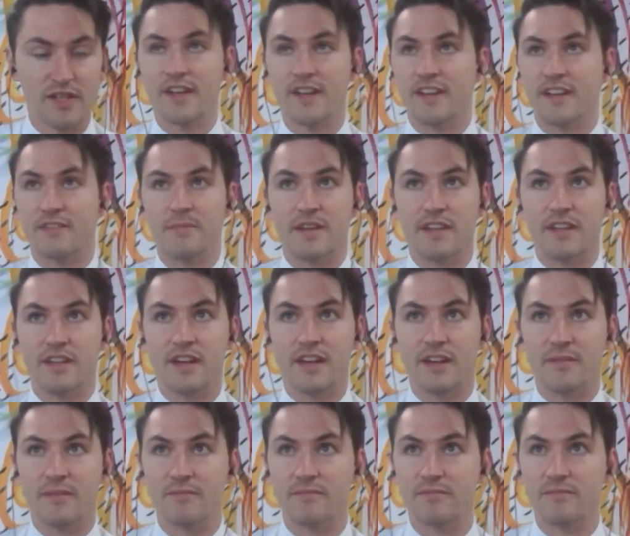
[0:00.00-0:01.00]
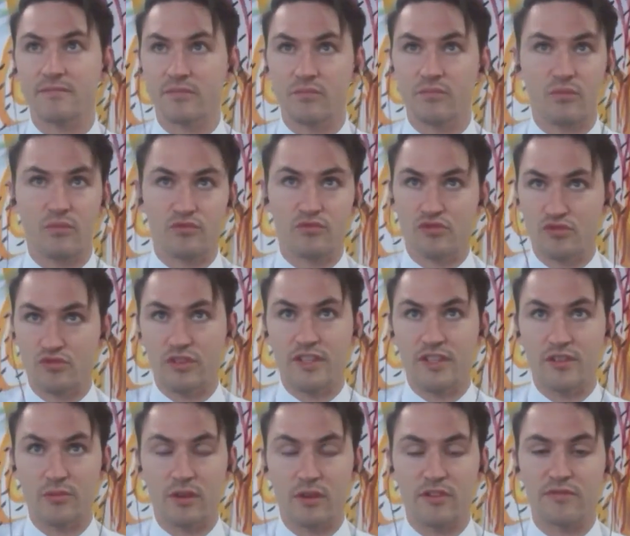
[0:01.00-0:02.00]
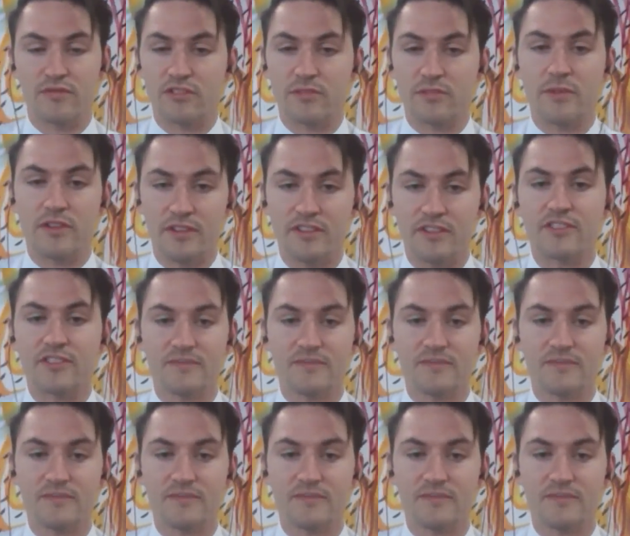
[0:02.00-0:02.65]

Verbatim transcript: It's been truly a wonderful experience.